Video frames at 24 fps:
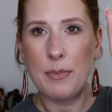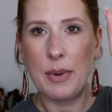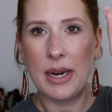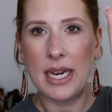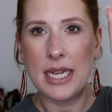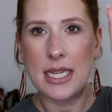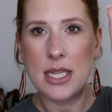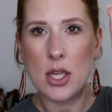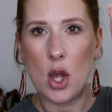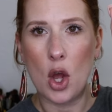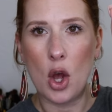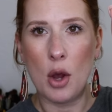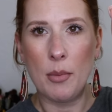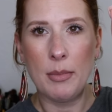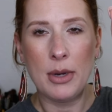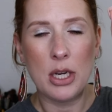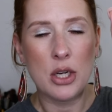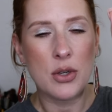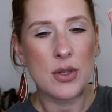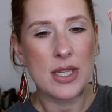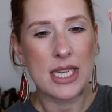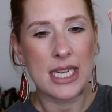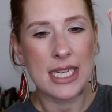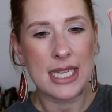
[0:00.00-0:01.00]
but it's
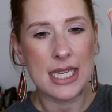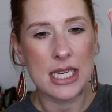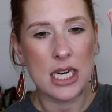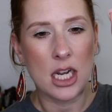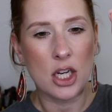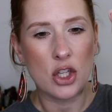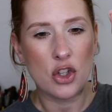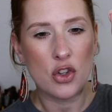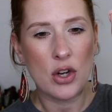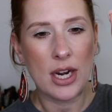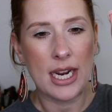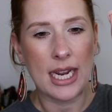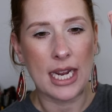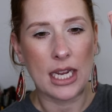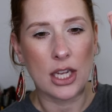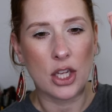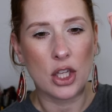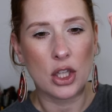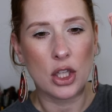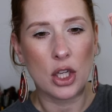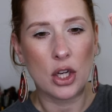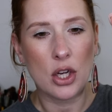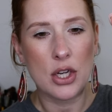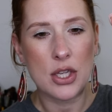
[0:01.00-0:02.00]
almost, it's not
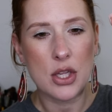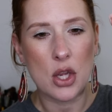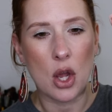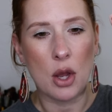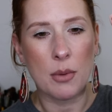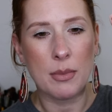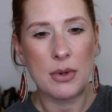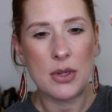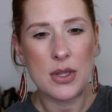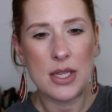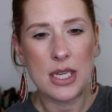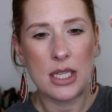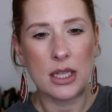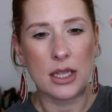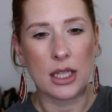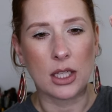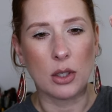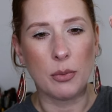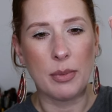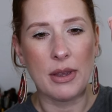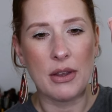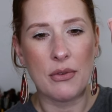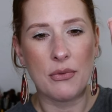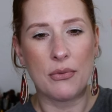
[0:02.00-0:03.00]
triangular, it's almost a
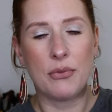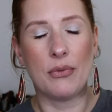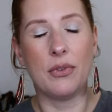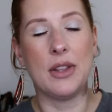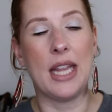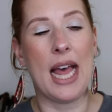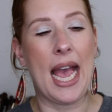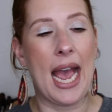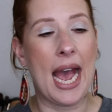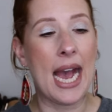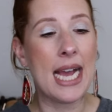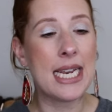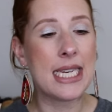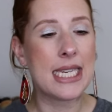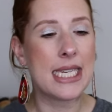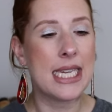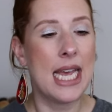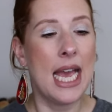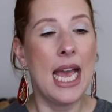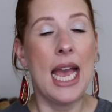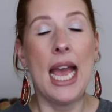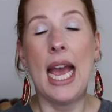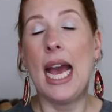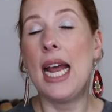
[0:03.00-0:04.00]
little bit flat,
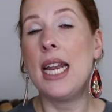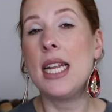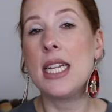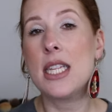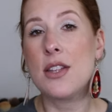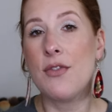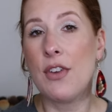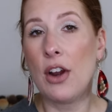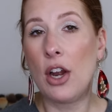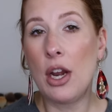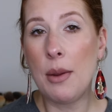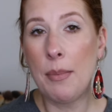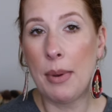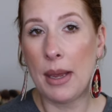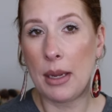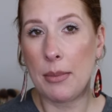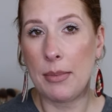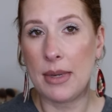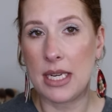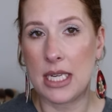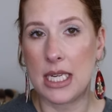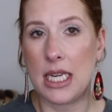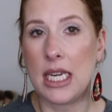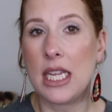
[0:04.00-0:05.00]
and it's very
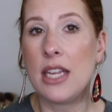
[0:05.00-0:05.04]
pigmented.